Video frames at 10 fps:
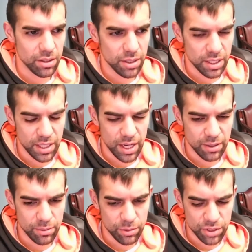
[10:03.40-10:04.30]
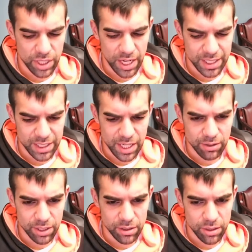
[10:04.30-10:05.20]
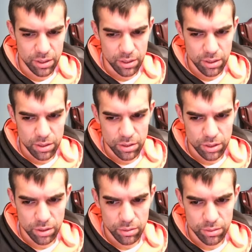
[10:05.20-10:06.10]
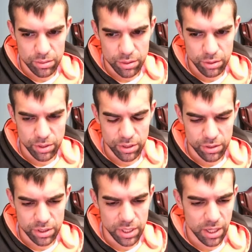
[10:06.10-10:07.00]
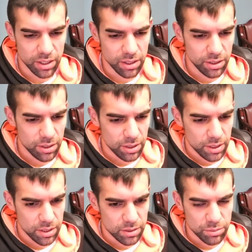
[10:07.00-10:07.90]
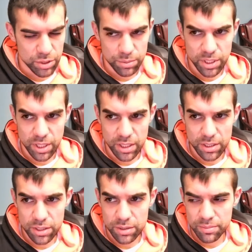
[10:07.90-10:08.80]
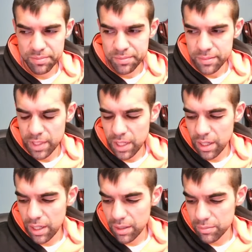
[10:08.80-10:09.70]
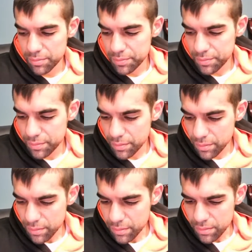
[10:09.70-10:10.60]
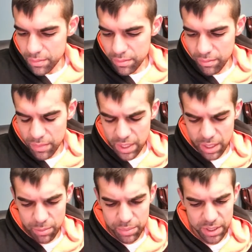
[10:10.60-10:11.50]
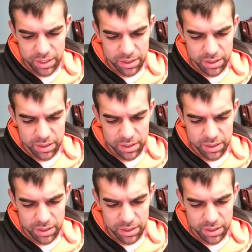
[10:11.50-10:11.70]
And I would say, I doubt it. So who are you to talk? Just being honest. Um, but